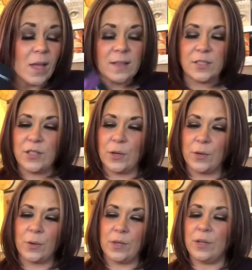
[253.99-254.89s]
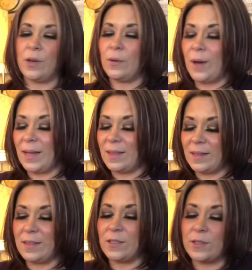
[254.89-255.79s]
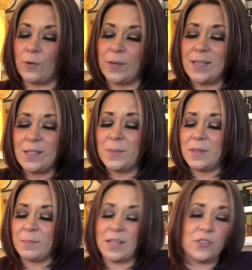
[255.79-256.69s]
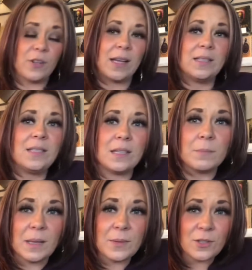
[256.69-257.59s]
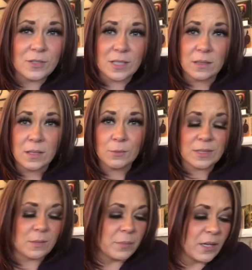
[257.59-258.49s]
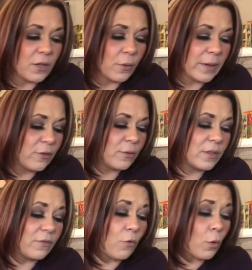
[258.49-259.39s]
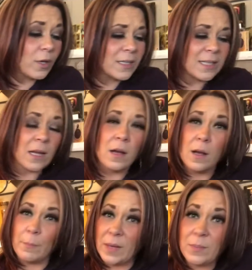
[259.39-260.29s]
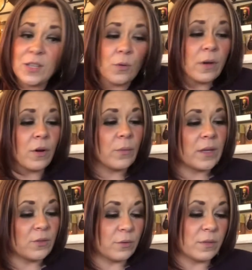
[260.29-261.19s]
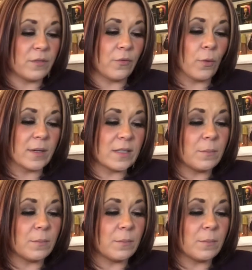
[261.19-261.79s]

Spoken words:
So, you know, I think there's going to be a major ending. Maybe you're dealing with somebody going through a divorce. Maybe you're going through a divorce.